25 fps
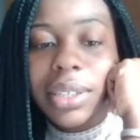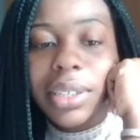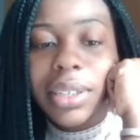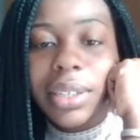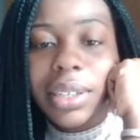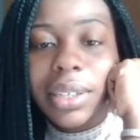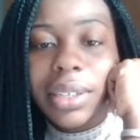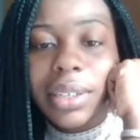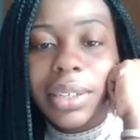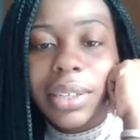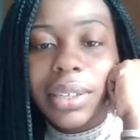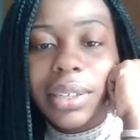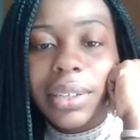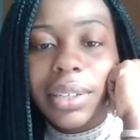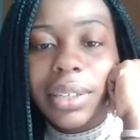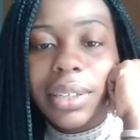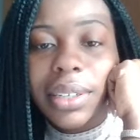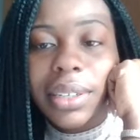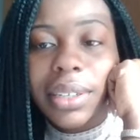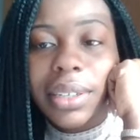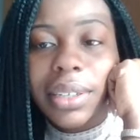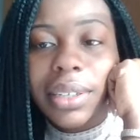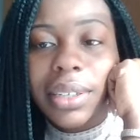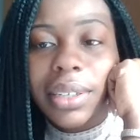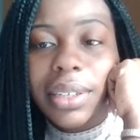
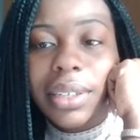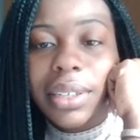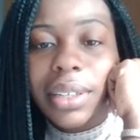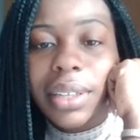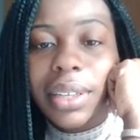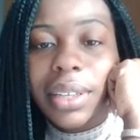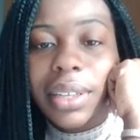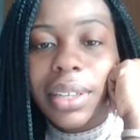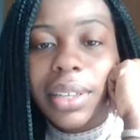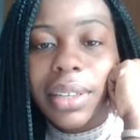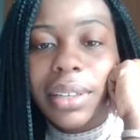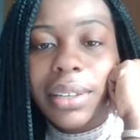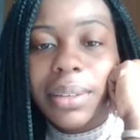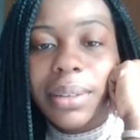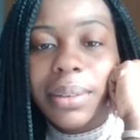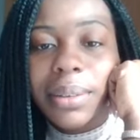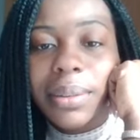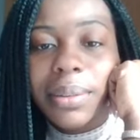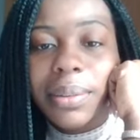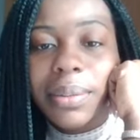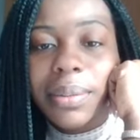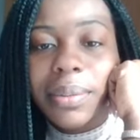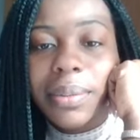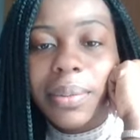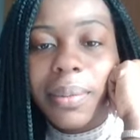
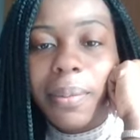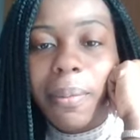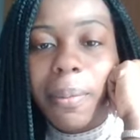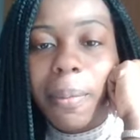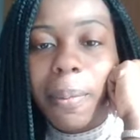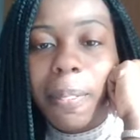(no one is talking)